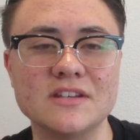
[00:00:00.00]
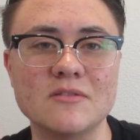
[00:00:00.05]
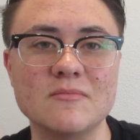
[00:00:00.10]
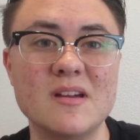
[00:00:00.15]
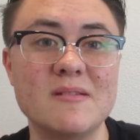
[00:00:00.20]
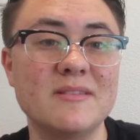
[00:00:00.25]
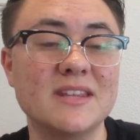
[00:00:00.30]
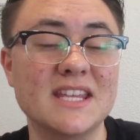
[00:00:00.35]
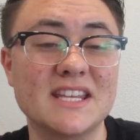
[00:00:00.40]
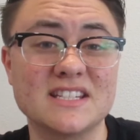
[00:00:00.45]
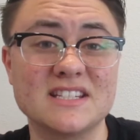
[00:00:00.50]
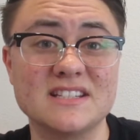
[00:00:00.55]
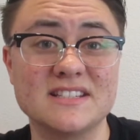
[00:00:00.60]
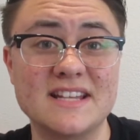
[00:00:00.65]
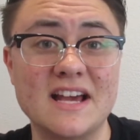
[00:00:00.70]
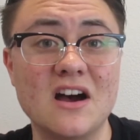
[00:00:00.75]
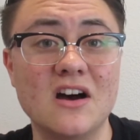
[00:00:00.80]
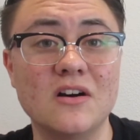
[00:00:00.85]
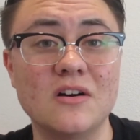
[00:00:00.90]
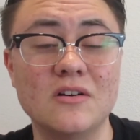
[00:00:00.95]
so maybe that's
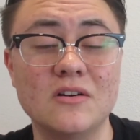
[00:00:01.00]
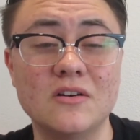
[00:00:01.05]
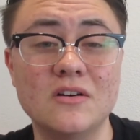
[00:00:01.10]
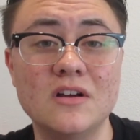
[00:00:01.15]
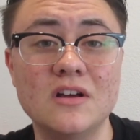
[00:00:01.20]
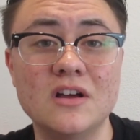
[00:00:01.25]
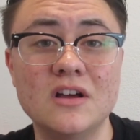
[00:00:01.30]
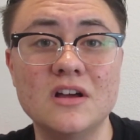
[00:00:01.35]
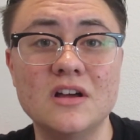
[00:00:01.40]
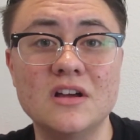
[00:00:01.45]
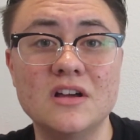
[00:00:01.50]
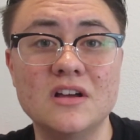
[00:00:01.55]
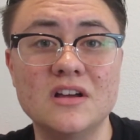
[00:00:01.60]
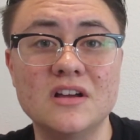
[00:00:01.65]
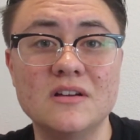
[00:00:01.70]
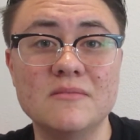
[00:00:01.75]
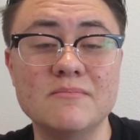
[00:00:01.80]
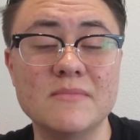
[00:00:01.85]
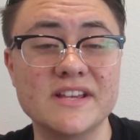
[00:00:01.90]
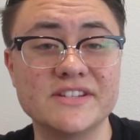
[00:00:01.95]
just how
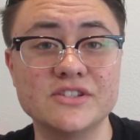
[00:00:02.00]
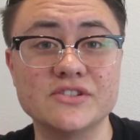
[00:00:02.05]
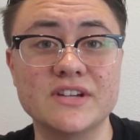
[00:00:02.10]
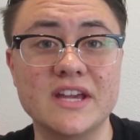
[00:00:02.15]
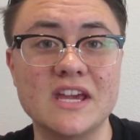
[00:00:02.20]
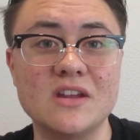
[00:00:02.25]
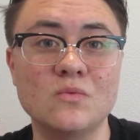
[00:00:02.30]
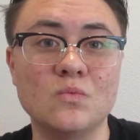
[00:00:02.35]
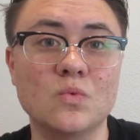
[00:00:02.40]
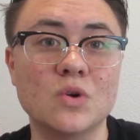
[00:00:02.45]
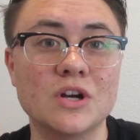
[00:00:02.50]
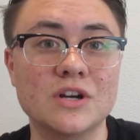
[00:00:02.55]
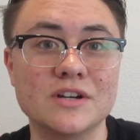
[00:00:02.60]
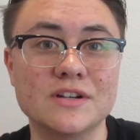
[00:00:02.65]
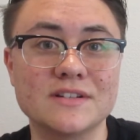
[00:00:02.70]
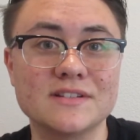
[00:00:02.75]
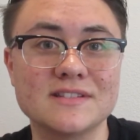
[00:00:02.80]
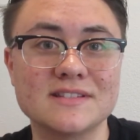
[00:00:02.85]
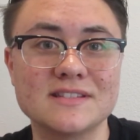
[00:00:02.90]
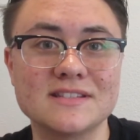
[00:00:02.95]
muscle gain
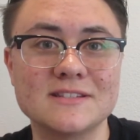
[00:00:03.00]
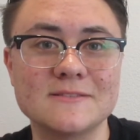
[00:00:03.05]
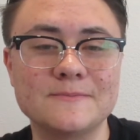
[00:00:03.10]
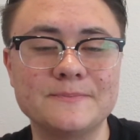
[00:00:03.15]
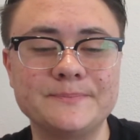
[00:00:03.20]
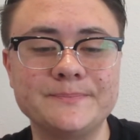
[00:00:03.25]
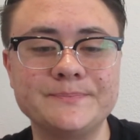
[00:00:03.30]
works.